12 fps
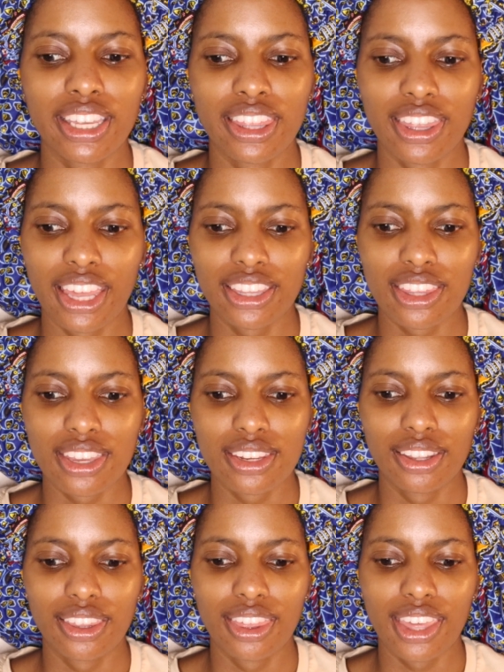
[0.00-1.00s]
in that
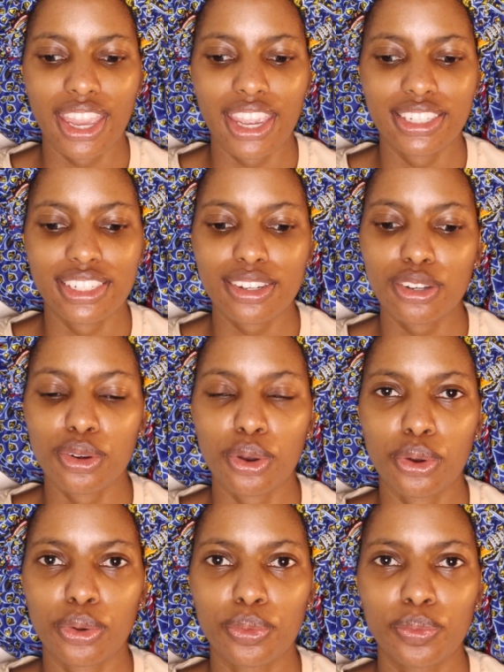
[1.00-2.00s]
they didn't
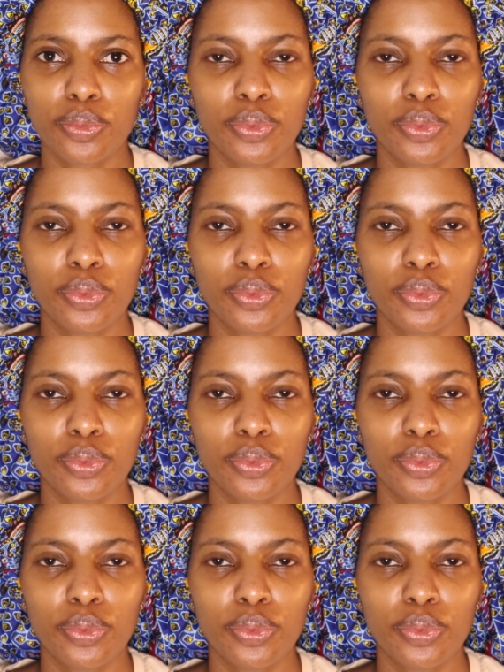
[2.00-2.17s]
know